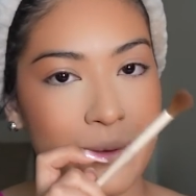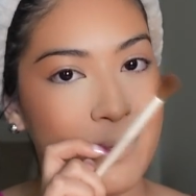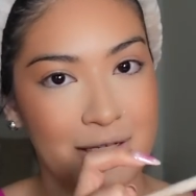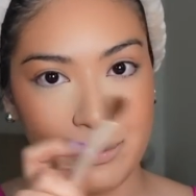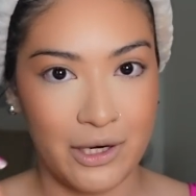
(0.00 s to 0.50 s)

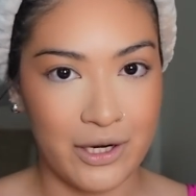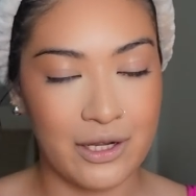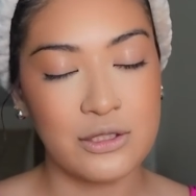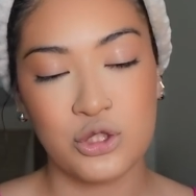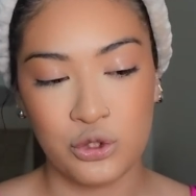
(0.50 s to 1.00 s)
Makeup
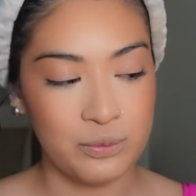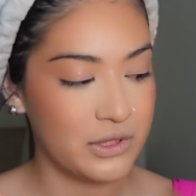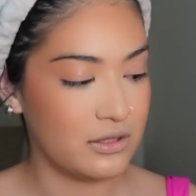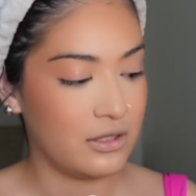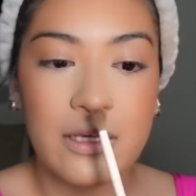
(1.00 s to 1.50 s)
Ariel
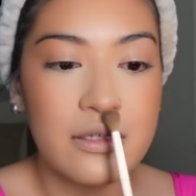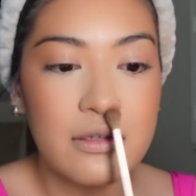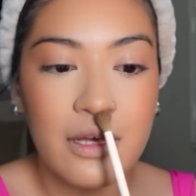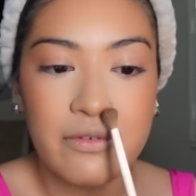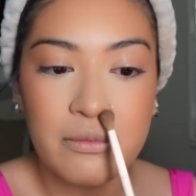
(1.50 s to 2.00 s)
dupes. I do
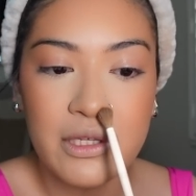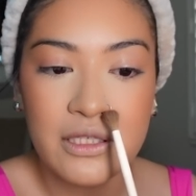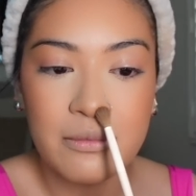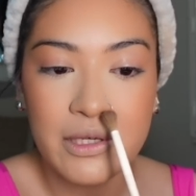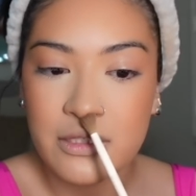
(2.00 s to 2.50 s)
have them linked
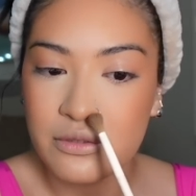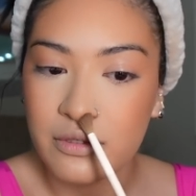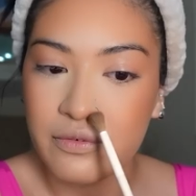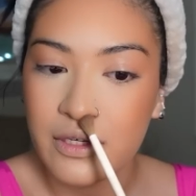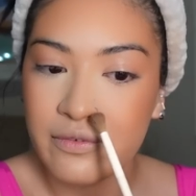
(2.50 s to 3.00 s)
in my
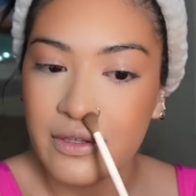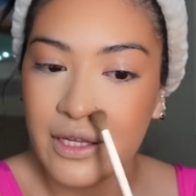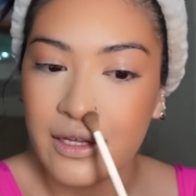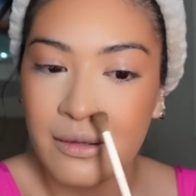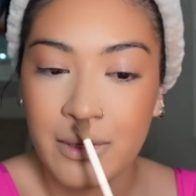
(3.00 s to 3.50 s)
storefront if you
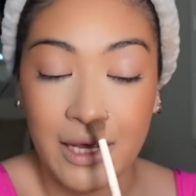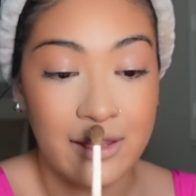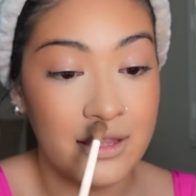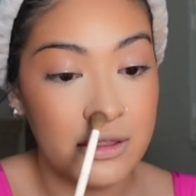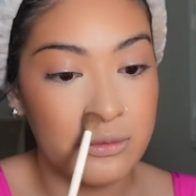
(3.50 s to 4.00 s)
like them. I
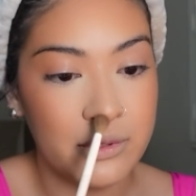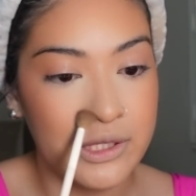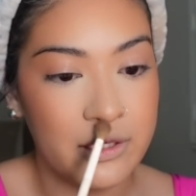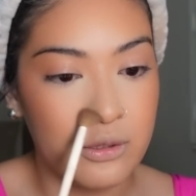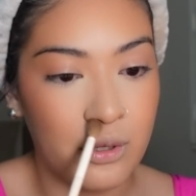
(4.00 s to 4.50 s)
think they're really
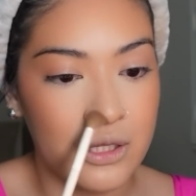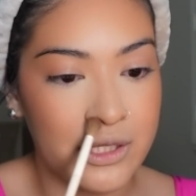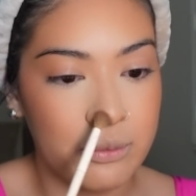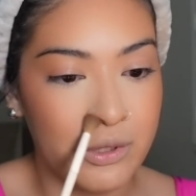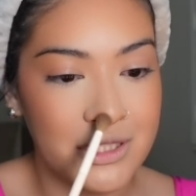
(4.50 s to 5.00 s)
good
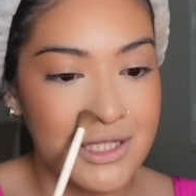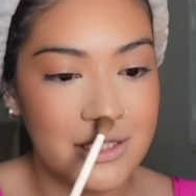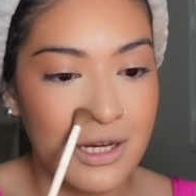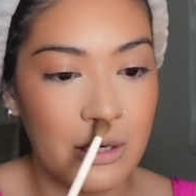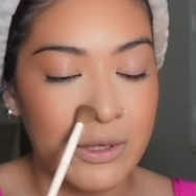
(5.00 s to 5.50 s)
quality
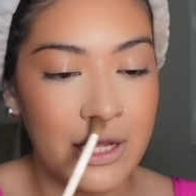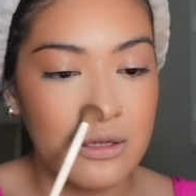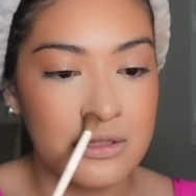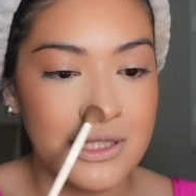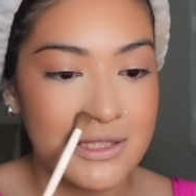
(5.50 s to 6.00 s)
brushes. La única
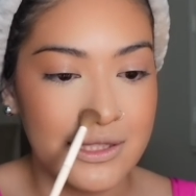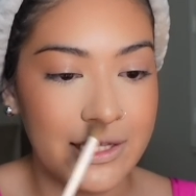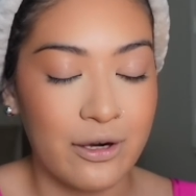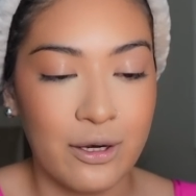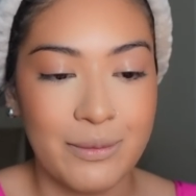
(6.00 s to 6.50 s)
cosa is that
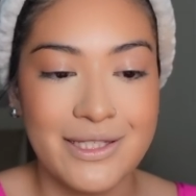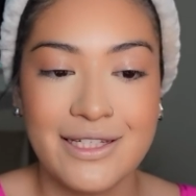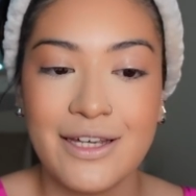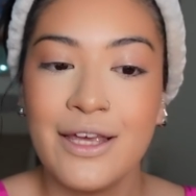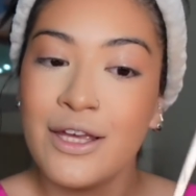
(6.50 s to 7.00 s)
they are
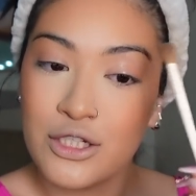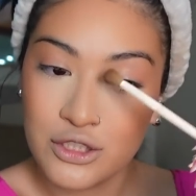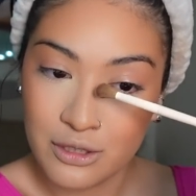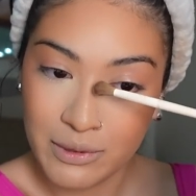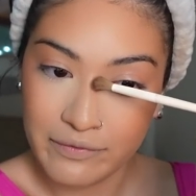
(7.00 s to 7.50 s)
missing
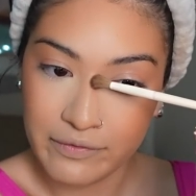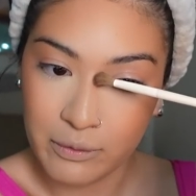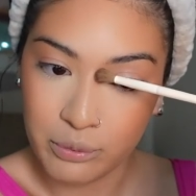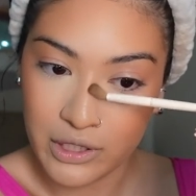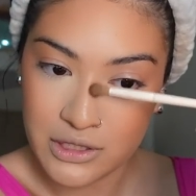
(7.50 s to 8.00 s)
two of my
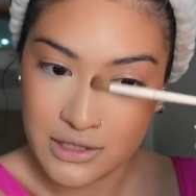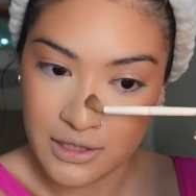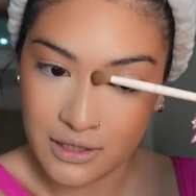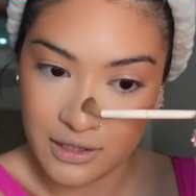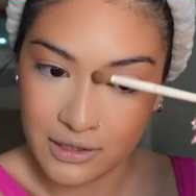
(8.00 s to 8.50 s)
favorite brushes
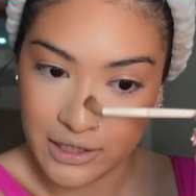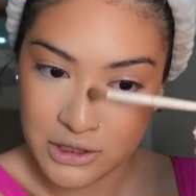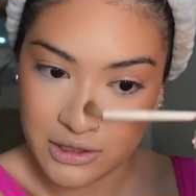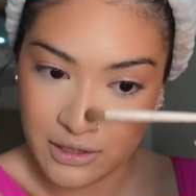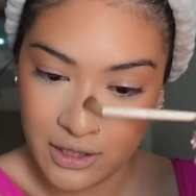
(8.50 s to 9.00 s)
in the
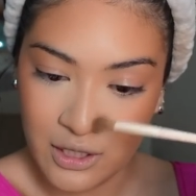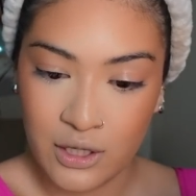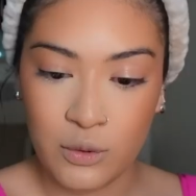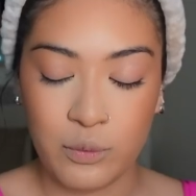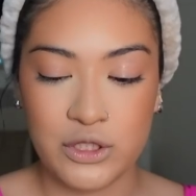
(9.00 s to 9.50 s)
collection,
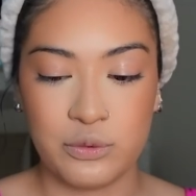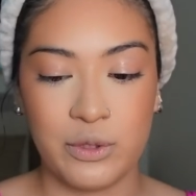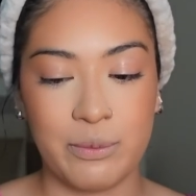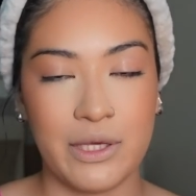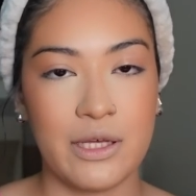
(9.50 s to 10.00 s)
which
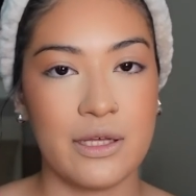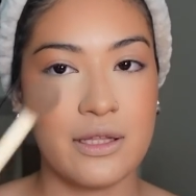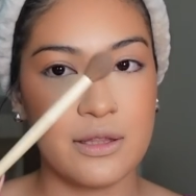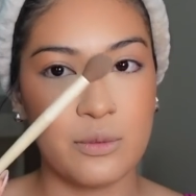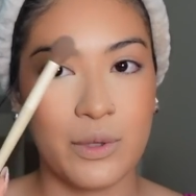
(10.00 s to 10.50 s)
would be
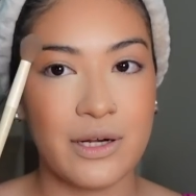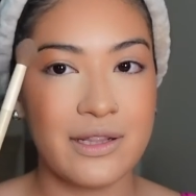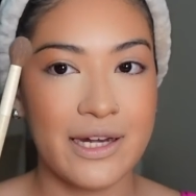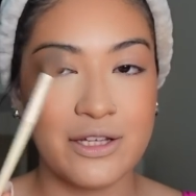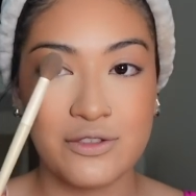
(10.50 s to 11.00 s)
the one
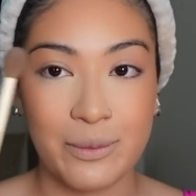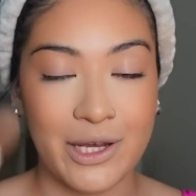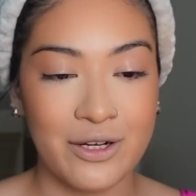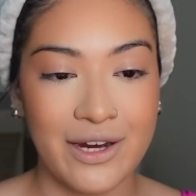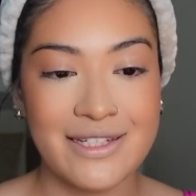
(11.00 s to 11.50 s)
that I use for my
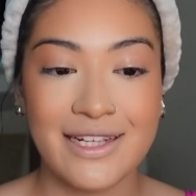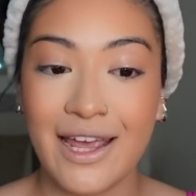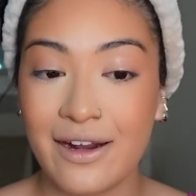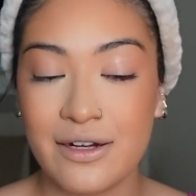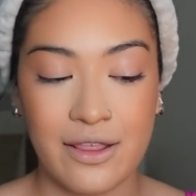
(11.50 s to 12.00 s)
under eyes
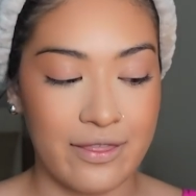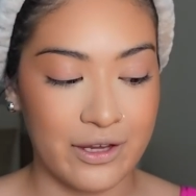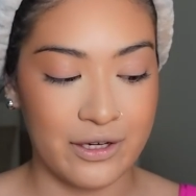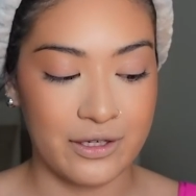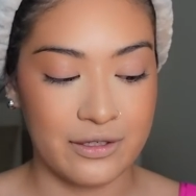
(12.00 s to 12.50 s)
and
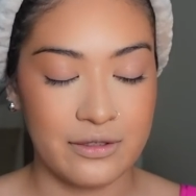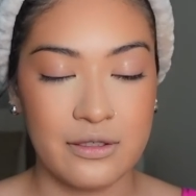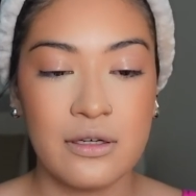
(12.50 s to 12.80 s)
their,